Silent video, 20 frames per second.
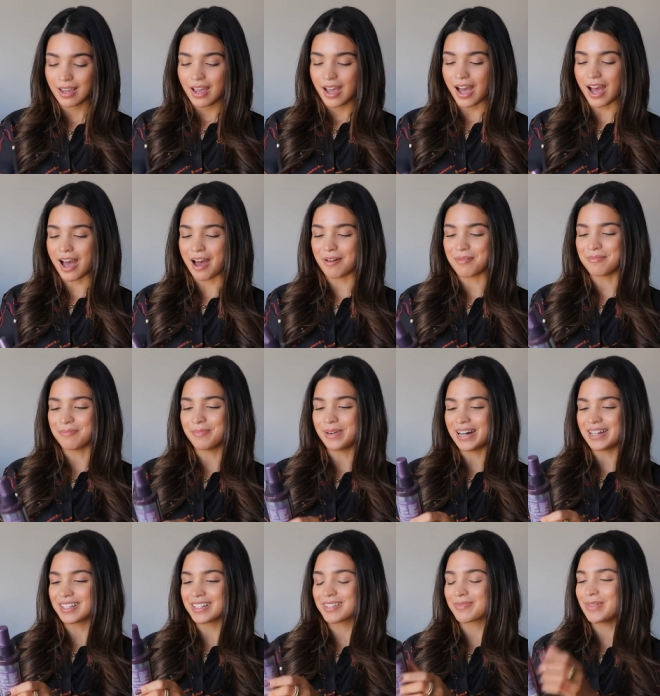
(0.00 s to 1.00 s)
Um,
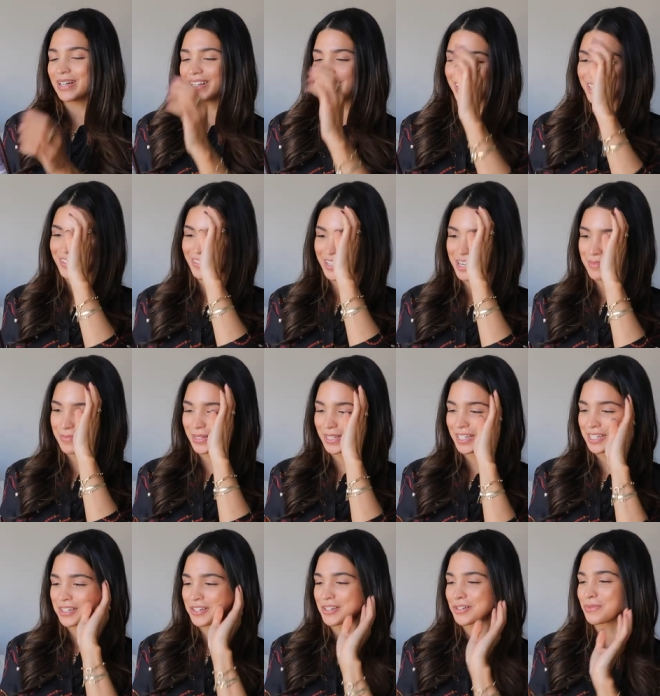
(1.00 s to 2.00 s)
but my next
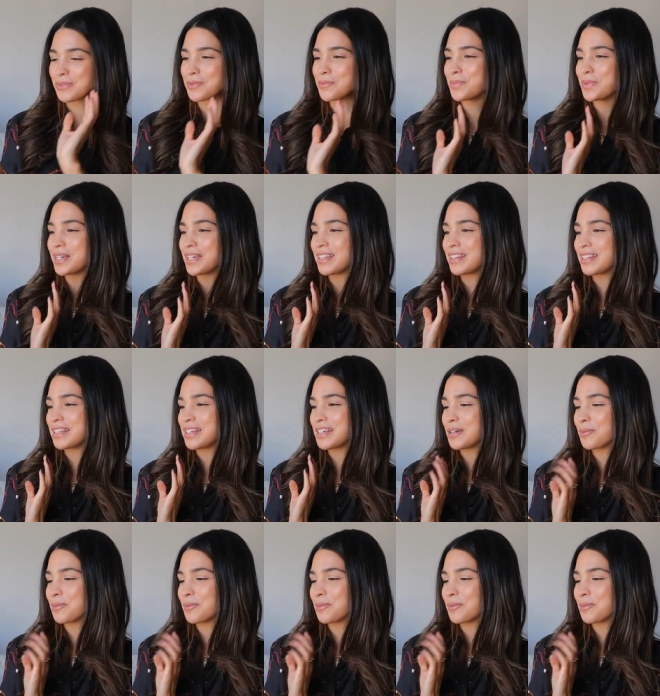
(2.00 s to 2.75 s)
recommendation would be